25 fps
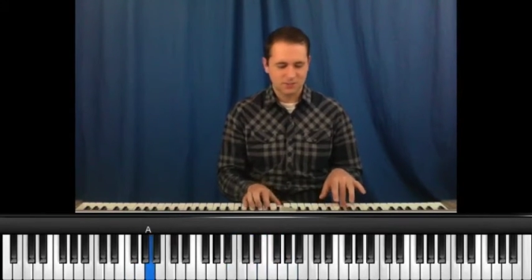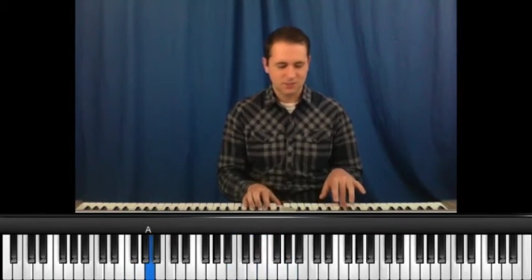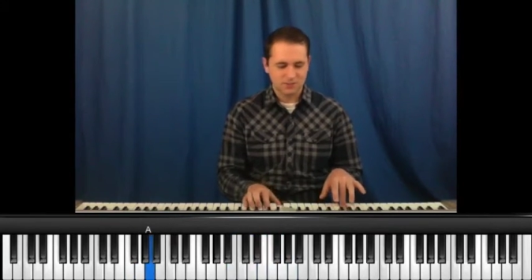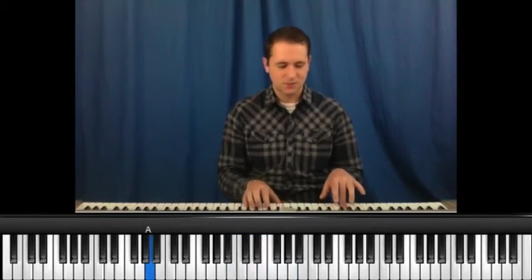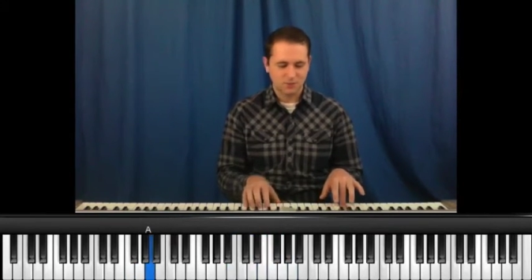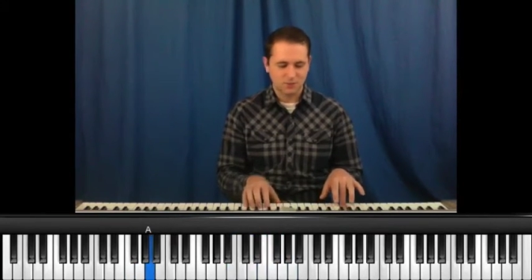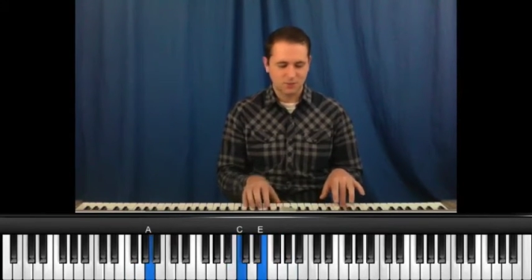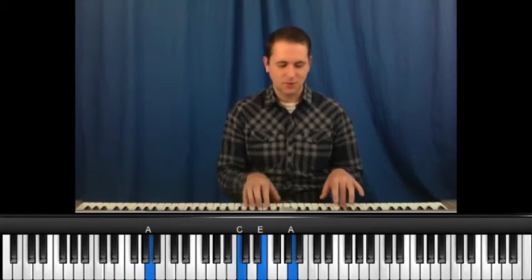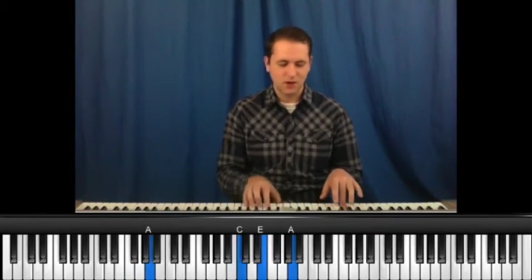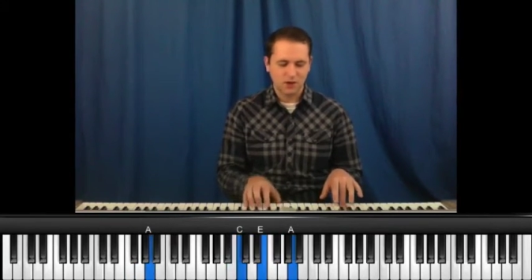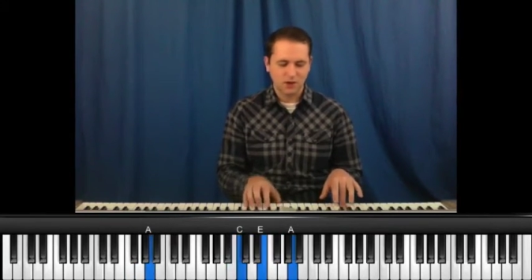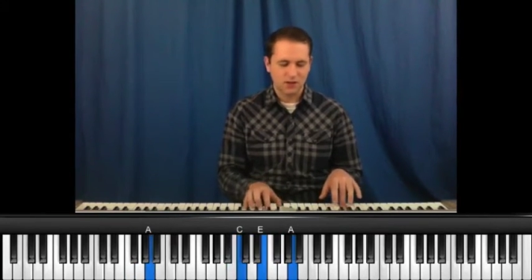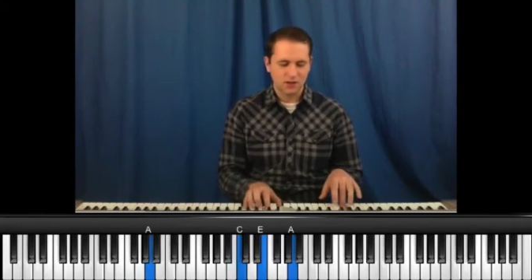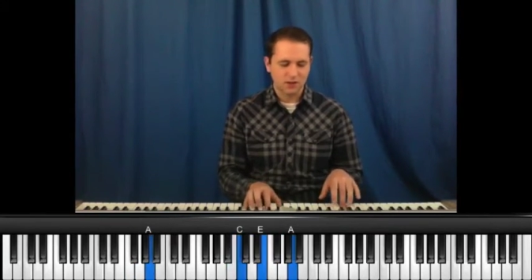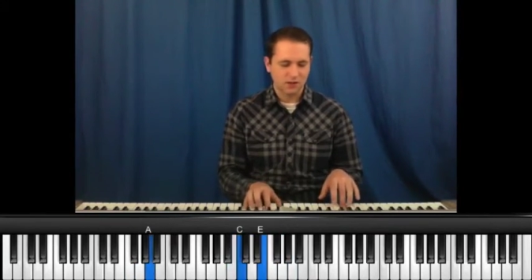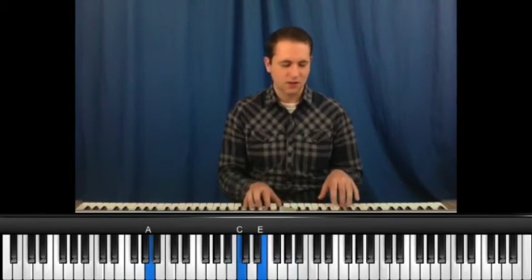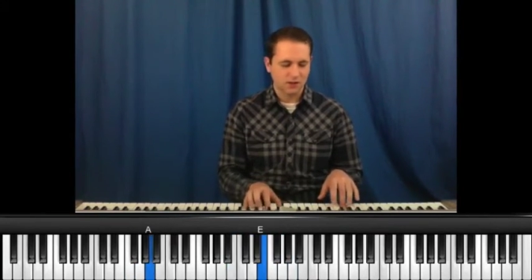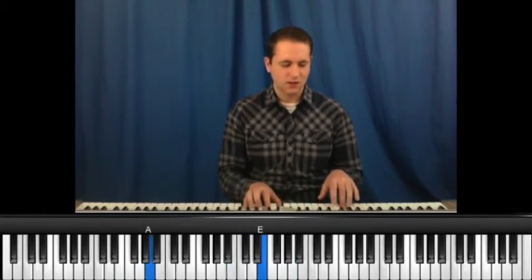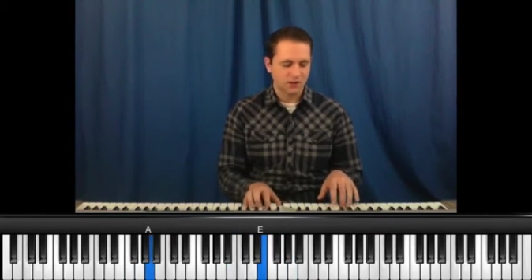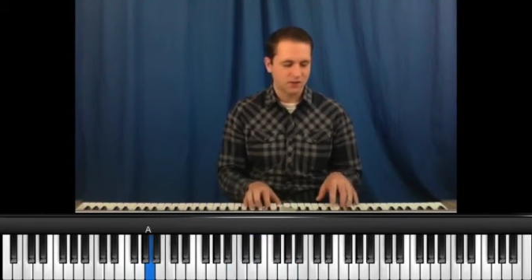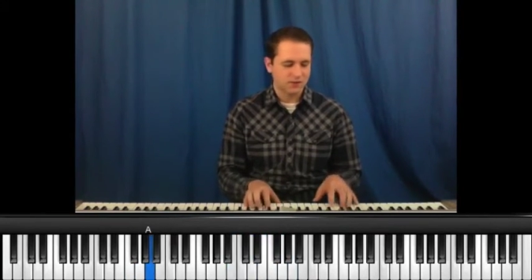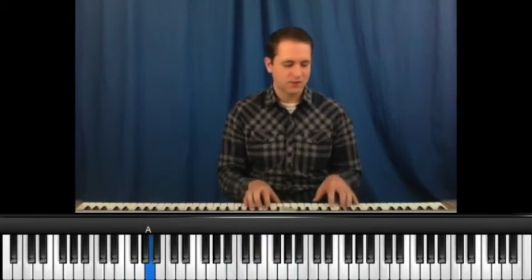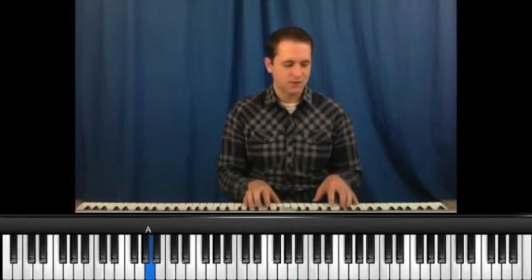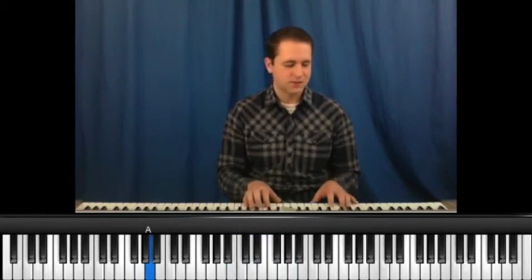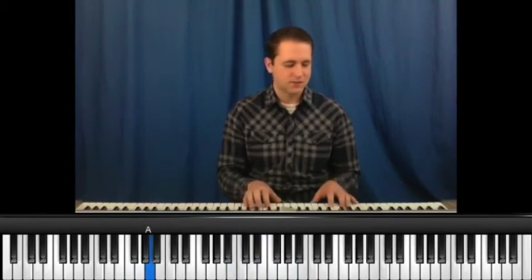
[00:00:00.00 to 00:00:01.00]
stuff we've already
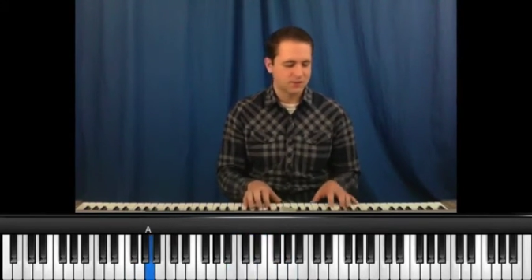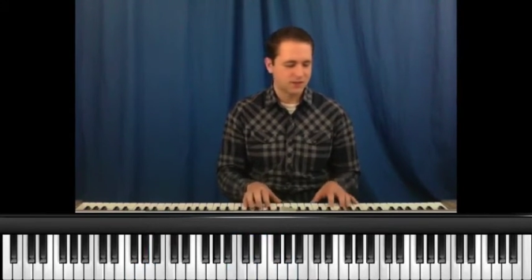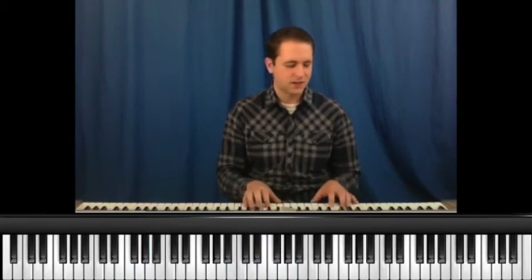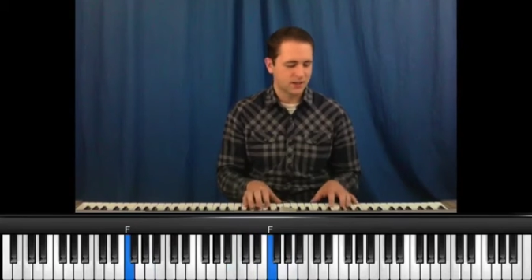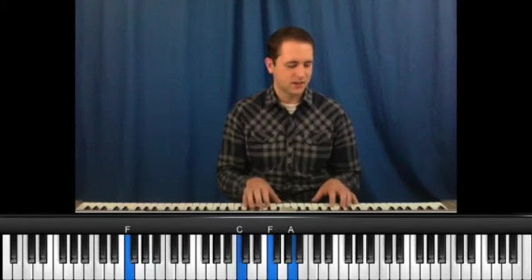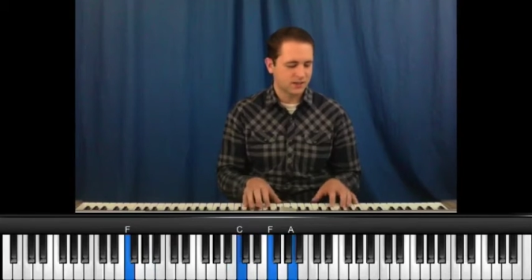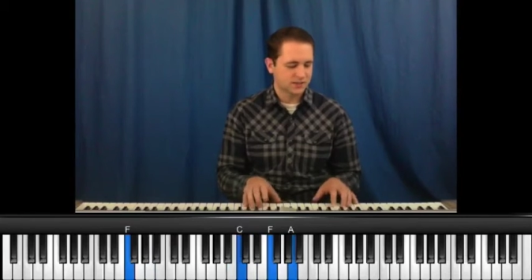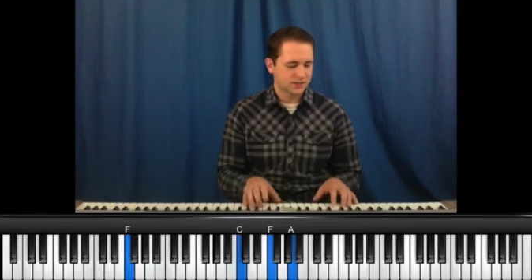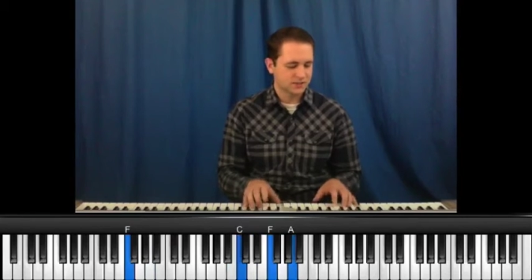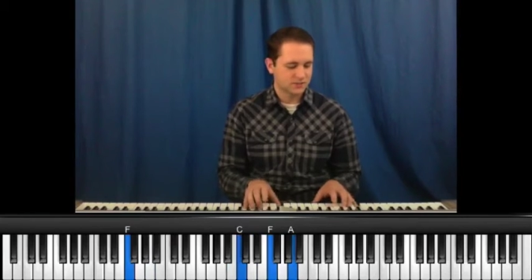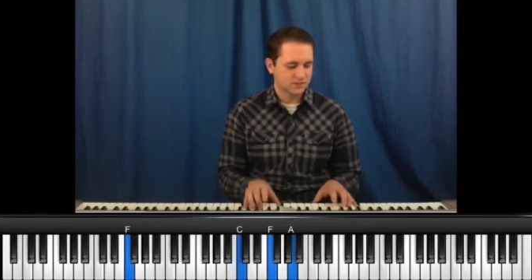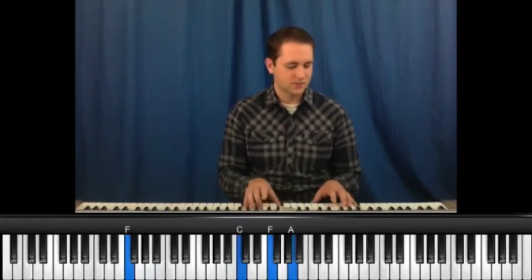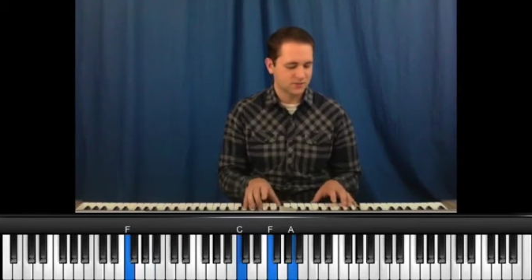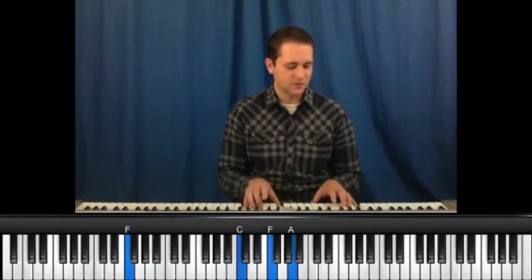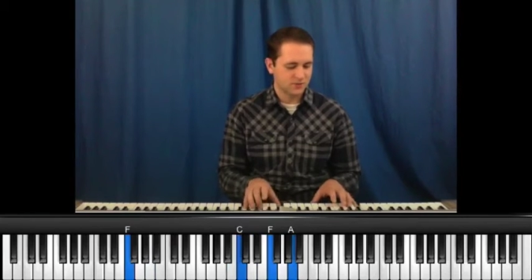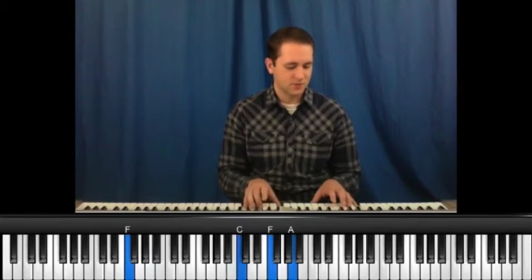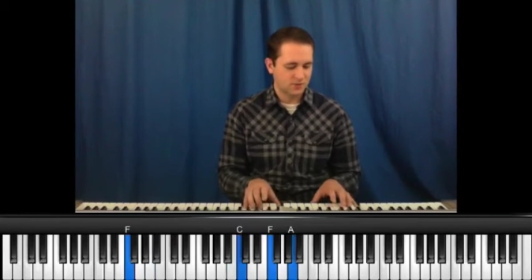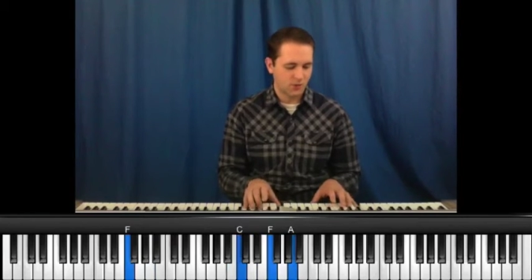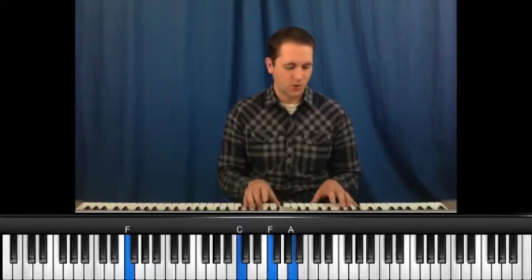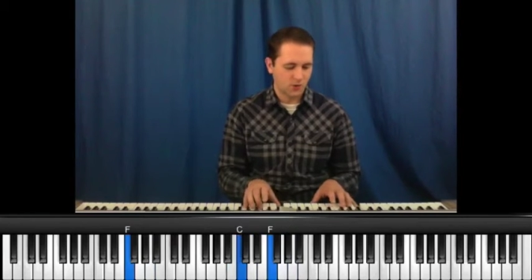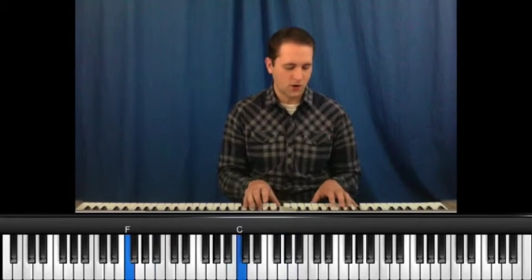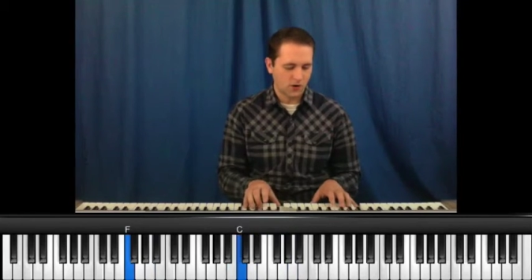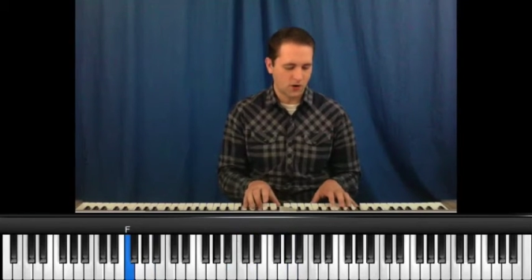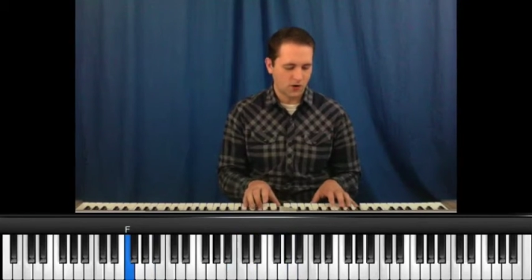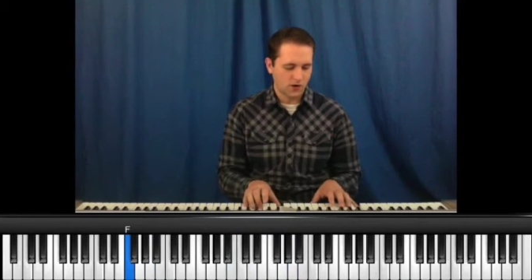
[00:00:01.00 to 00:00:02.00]
learned. 6,
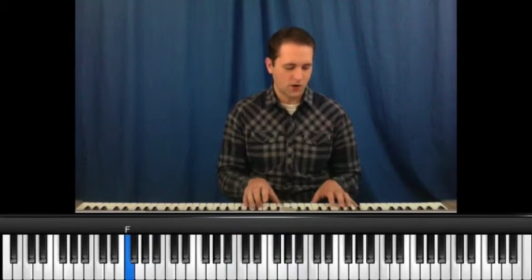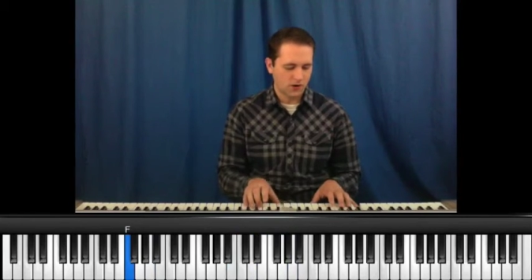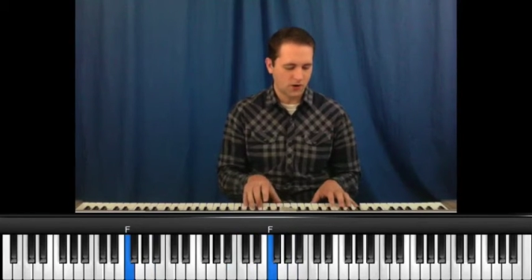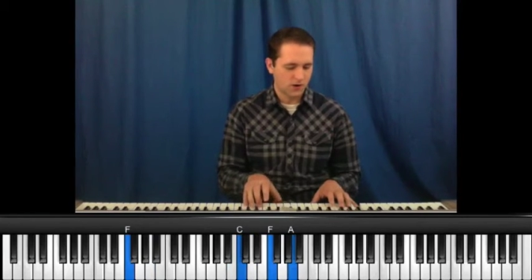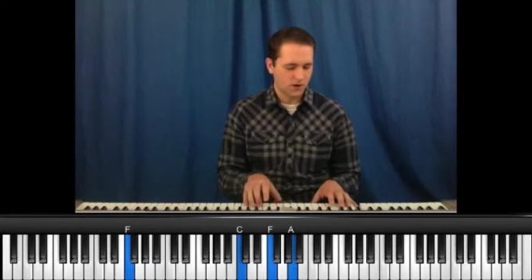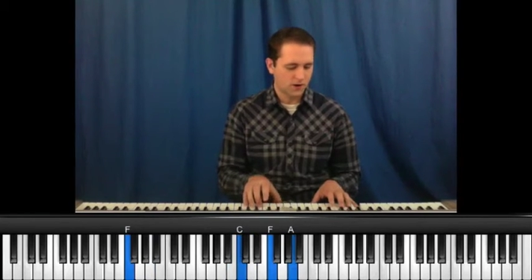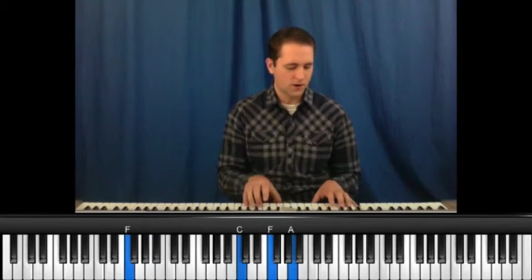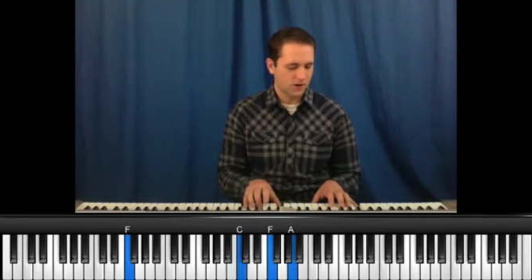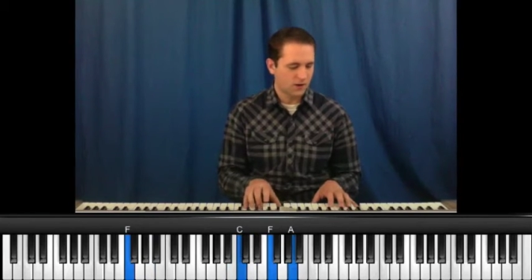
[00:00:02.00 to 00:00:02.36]
4,